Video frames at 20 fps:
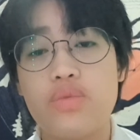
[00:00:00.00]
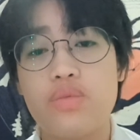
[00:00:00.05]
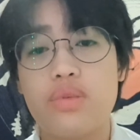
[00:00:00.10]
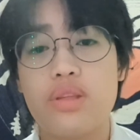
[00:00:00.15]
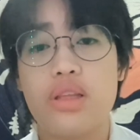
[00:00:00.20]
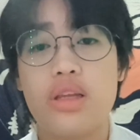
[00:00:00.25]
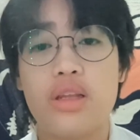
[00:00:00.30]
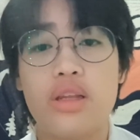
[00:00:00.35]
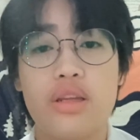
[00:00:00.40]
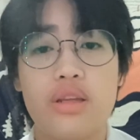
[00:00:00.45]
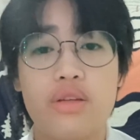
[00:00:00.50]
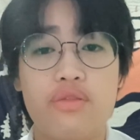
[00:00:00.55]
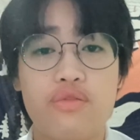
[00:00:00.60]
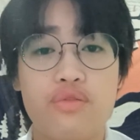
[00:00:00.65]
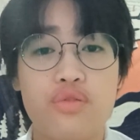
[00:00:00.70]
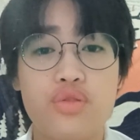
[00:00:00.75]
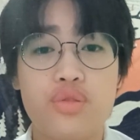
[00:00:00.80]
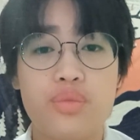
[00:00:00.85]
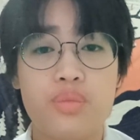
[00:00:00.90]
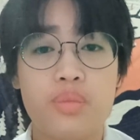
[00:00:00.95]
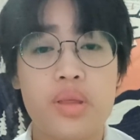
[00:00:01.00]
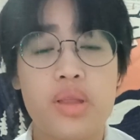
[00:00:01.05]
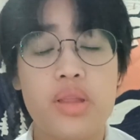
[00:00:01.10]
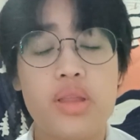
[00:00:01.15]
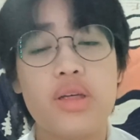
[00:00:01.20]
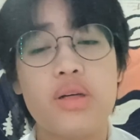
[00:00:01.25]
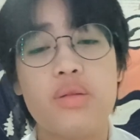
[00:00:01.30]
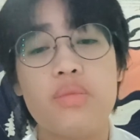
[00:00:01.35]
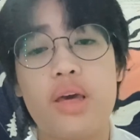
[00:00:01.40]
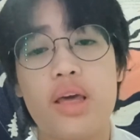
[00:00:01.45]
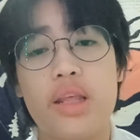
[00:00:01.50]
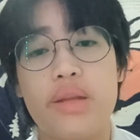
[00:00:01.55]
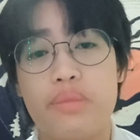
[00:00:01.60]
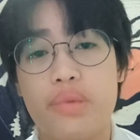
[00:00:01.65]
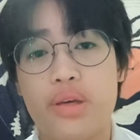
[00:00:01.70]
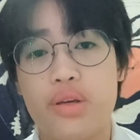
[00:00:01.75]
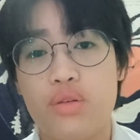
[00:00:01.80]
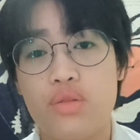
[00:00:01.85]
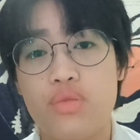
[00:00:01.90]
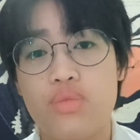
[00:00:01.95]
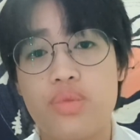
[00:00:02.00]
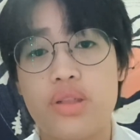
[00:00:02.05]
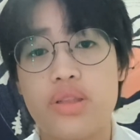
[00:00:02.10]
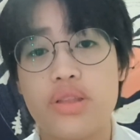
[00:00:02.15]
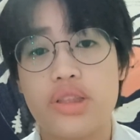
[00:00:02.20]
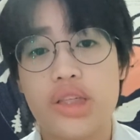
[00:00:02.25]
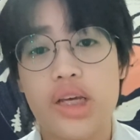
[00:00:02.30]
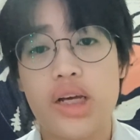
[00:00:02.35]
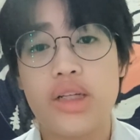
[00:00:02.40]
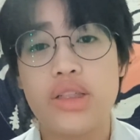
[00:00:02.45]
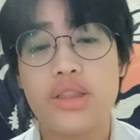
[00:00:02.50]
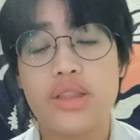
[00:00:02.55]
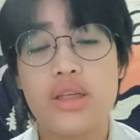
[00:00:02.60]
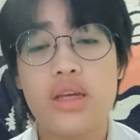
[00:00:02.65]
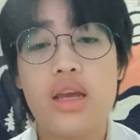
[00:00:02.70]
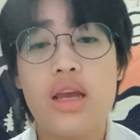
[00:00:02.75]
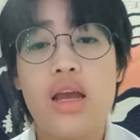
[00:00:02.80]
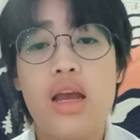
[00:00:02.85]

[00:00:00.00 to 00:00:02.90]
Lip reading: within the food medium and microbial cells,